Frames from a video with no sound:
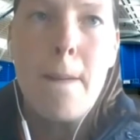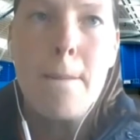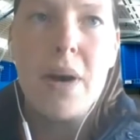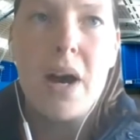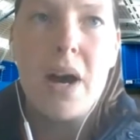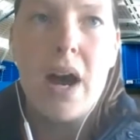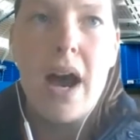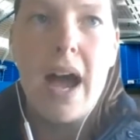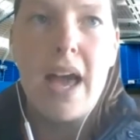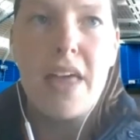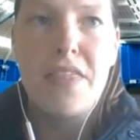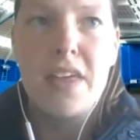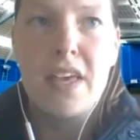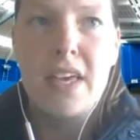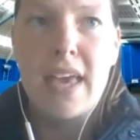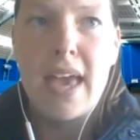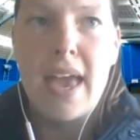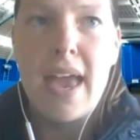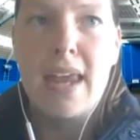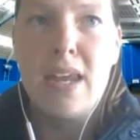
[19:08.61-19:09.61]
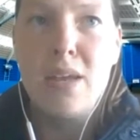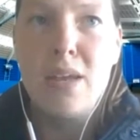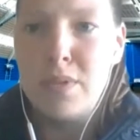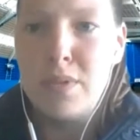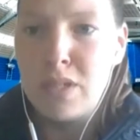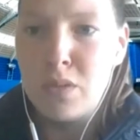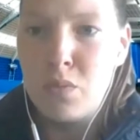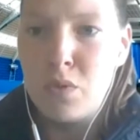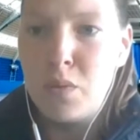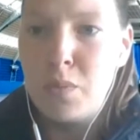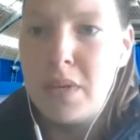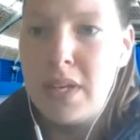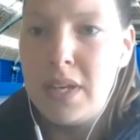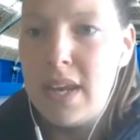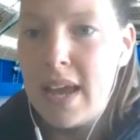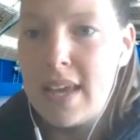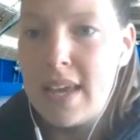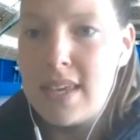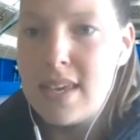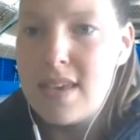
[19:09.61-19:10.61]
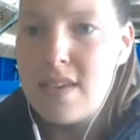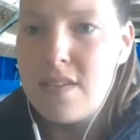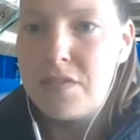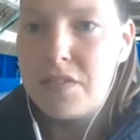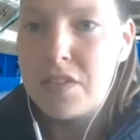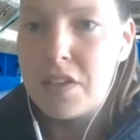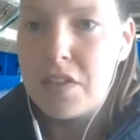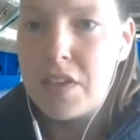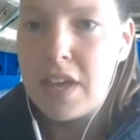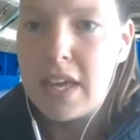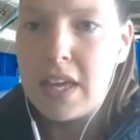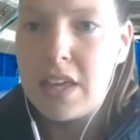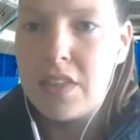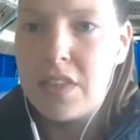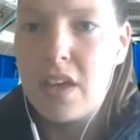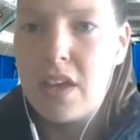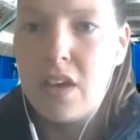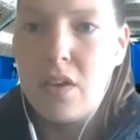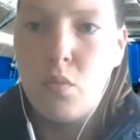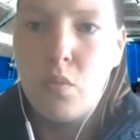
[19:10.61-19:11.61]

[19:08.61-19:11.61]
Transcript: But I think anybody would be naive to think that